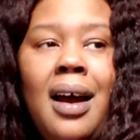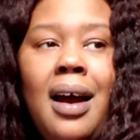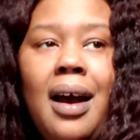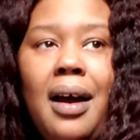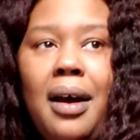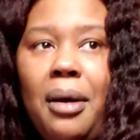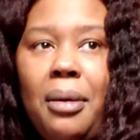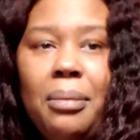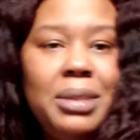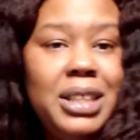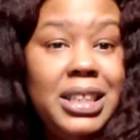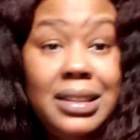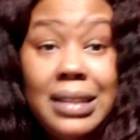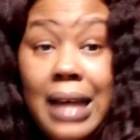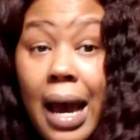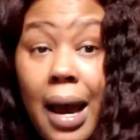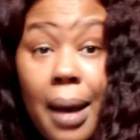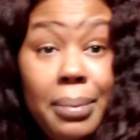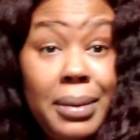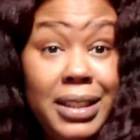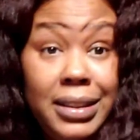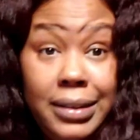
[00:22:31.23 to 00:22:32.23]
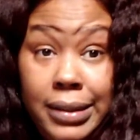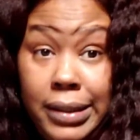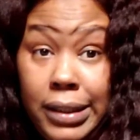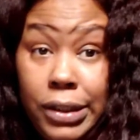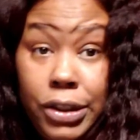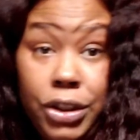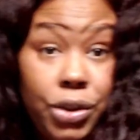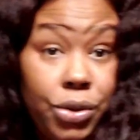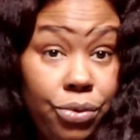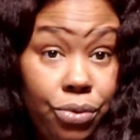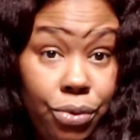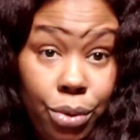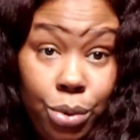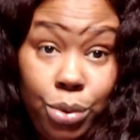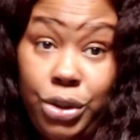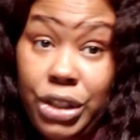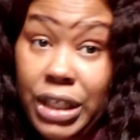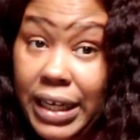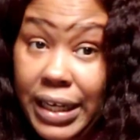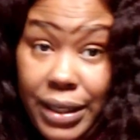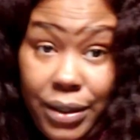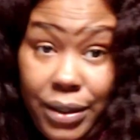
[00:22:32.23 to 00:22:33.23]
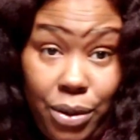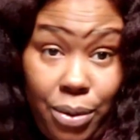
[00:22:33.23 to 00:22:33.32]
Because I'm content just crocheting,